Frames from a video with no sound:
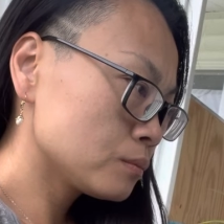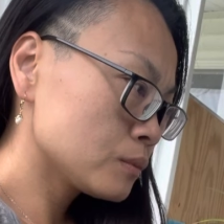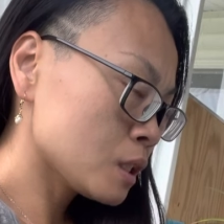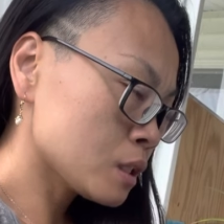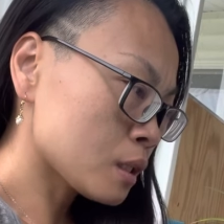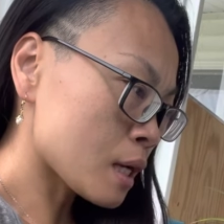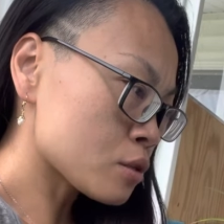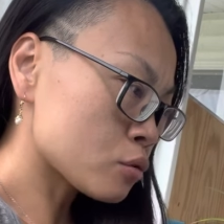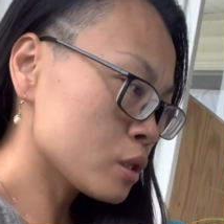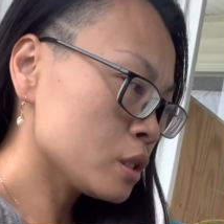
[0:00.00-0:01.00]
in the
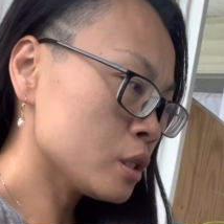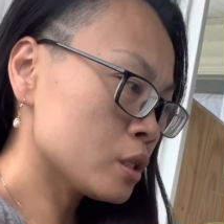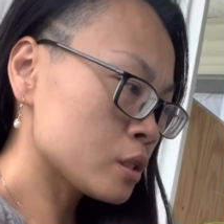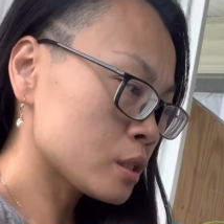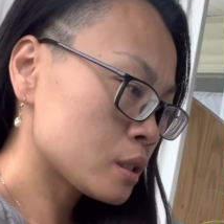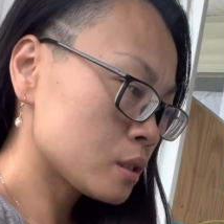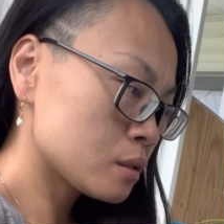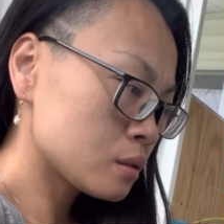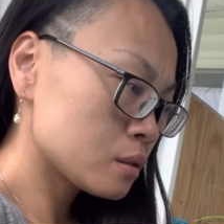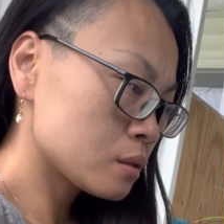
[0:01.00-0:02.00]
last three years,
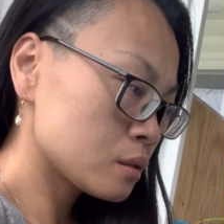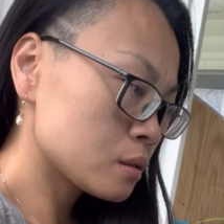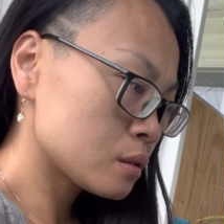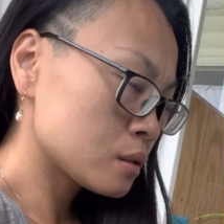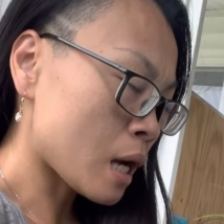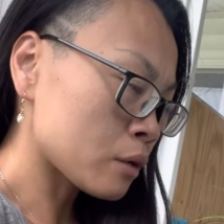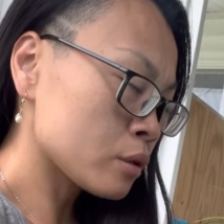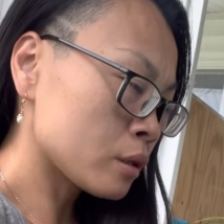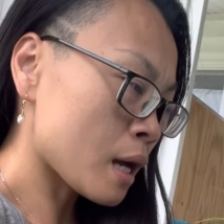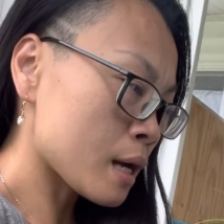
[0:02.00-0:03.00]
I
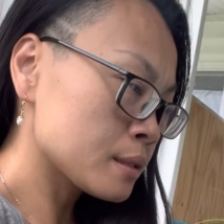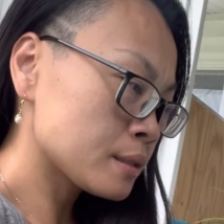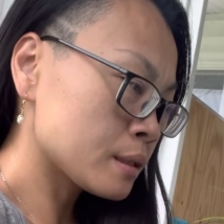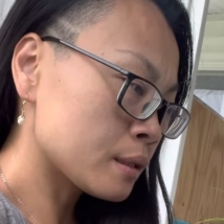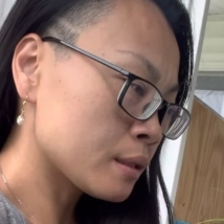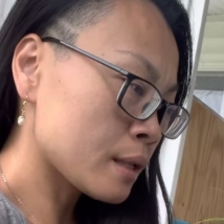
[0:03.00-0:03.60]
realized uh,